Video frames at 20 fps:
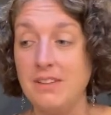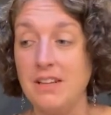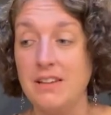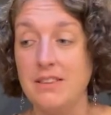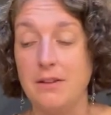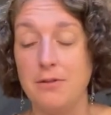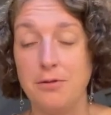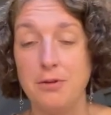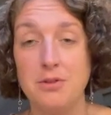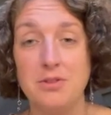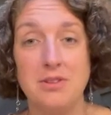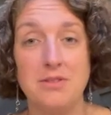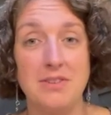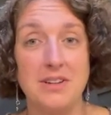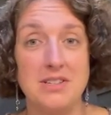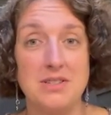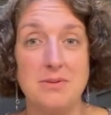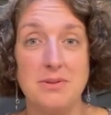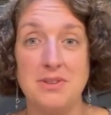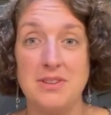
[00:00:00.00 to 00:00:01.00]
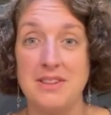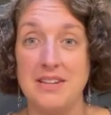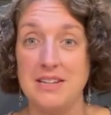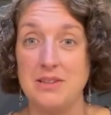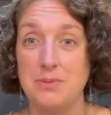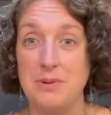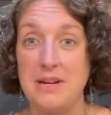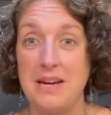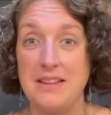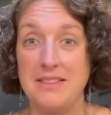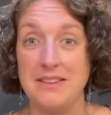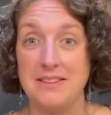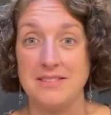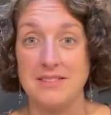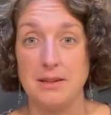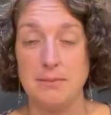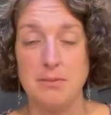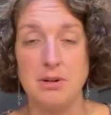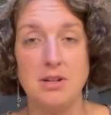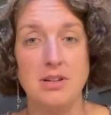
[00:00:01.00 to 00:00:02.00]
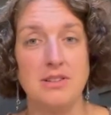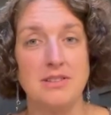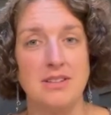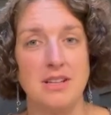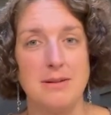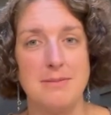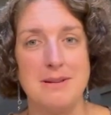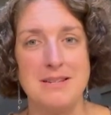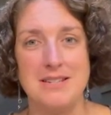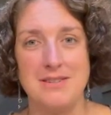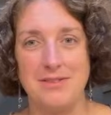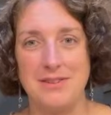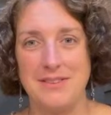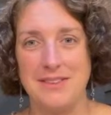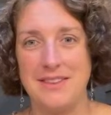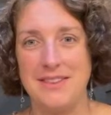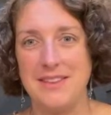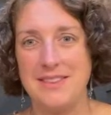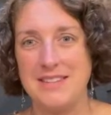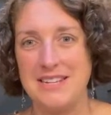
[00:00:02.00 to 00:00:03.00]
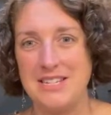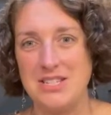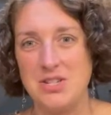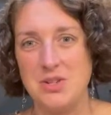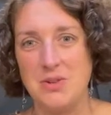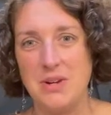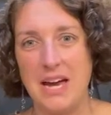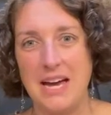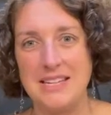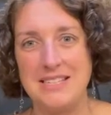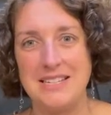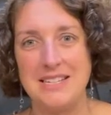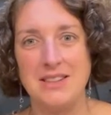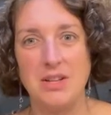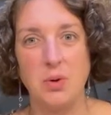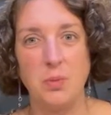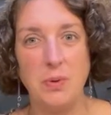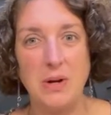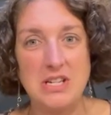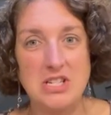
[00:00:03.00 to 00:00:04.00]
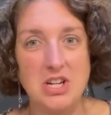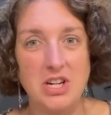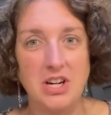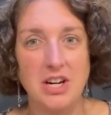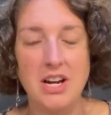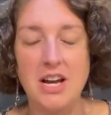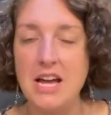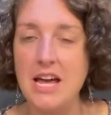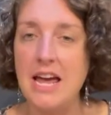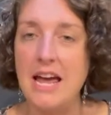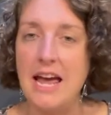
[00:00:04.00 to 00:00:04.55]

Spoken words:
the fruits and vegetables and things we get in the summer is going to be different than the things you get in the winter.